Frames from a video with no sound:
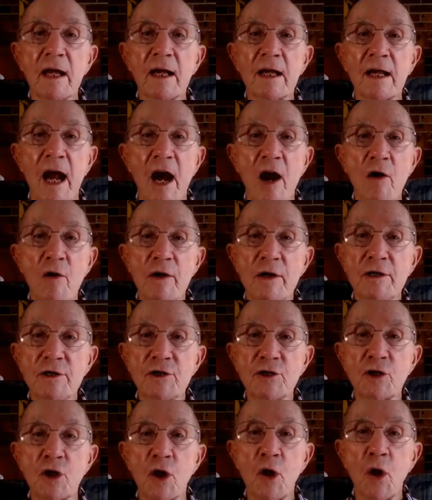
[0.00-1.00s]

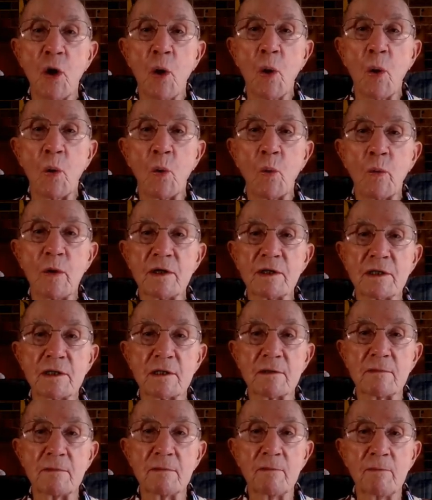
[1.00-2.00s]
courage,
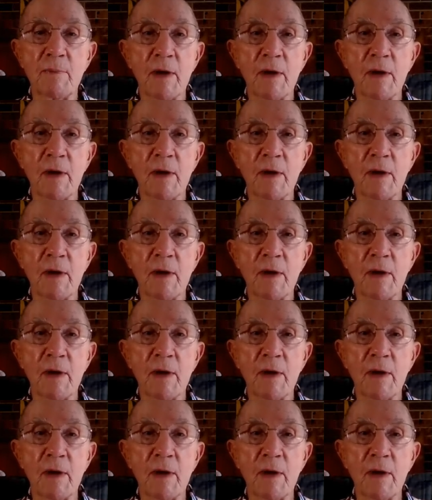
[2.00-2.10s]
wisdom,